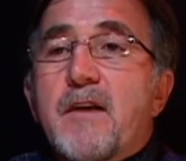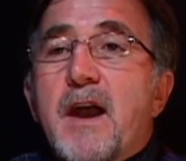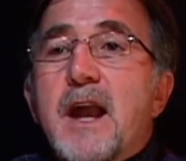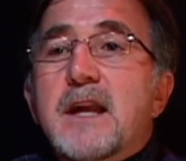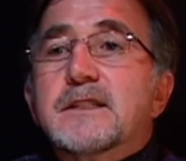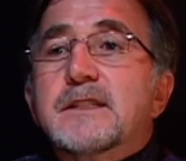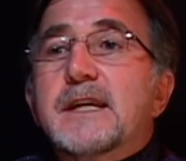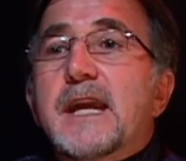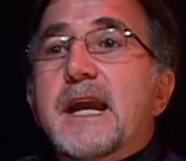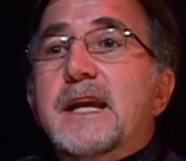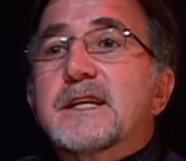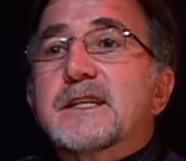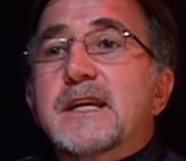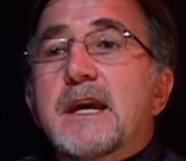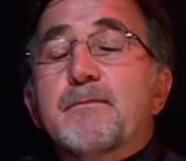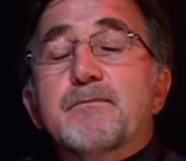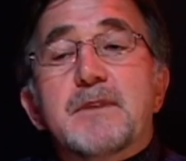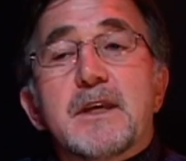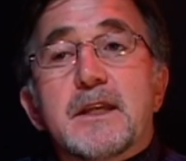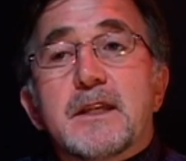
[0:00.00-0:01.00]
actually
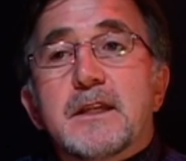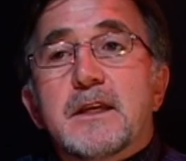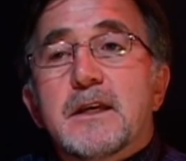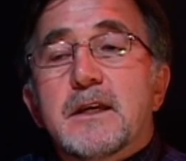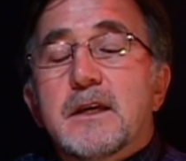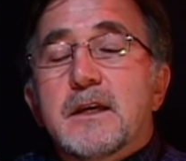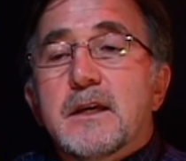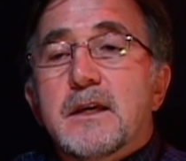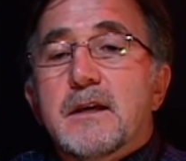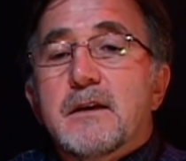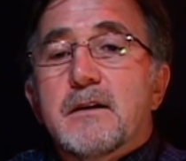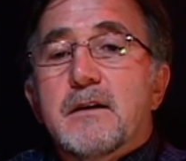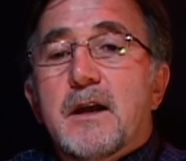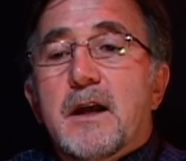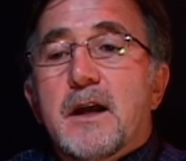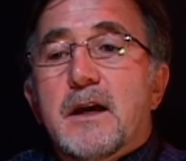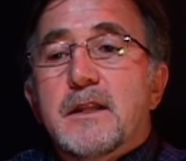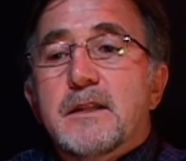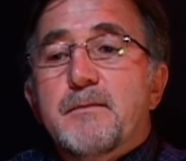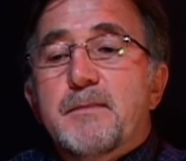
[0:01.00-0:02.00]
exempted
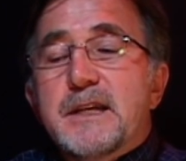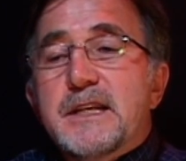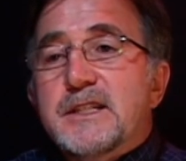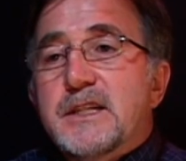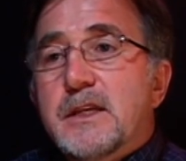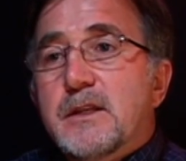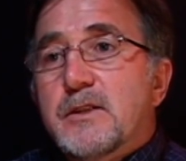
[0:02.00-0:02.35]
the BC